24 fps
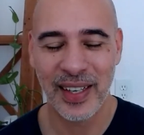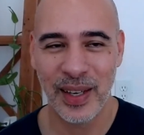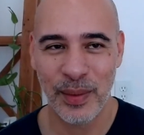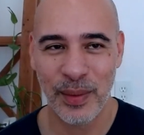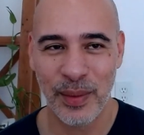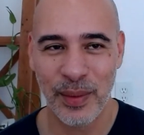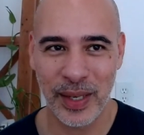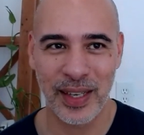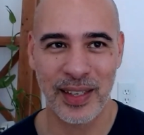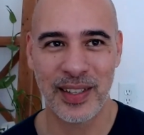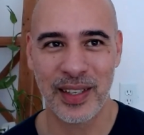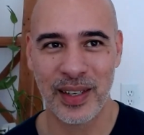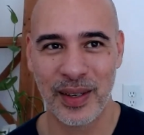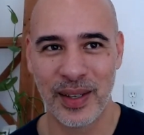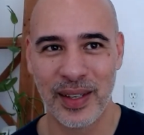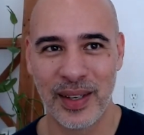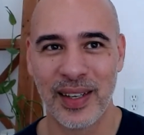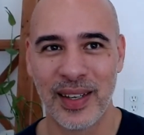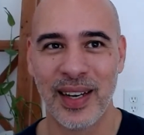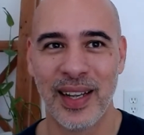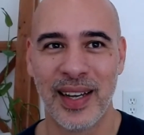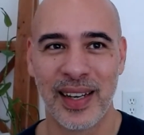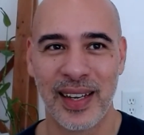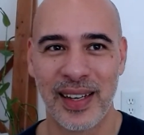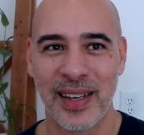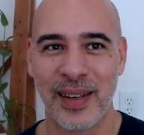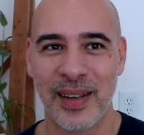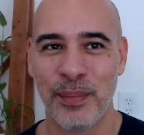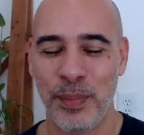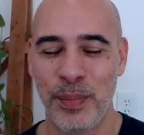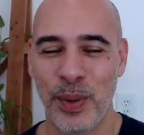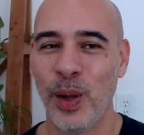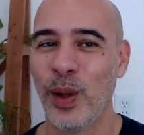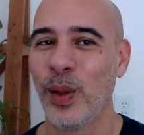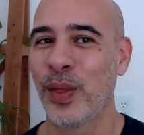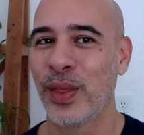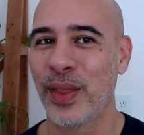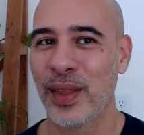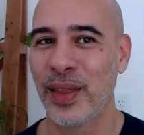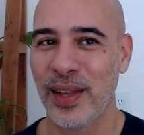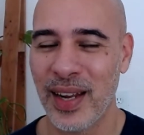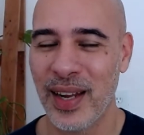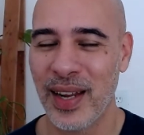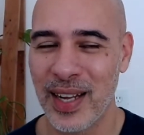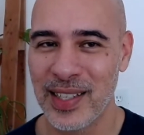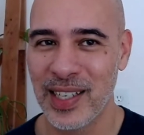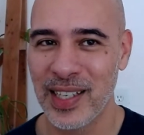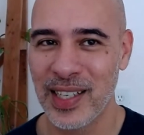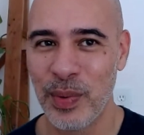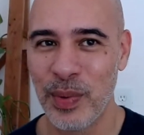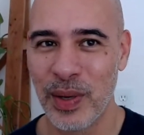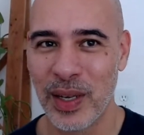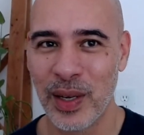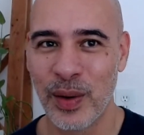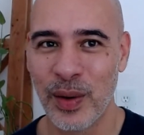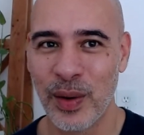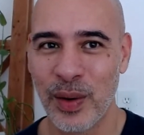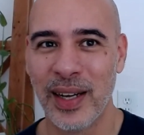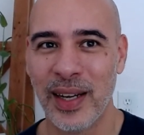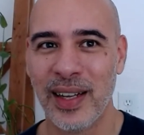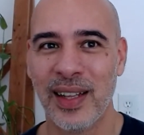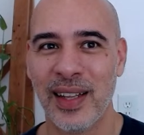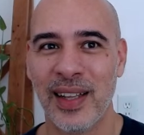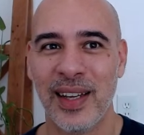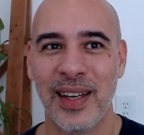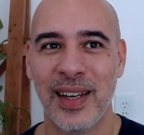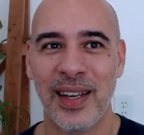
because they're like both not sleeping well.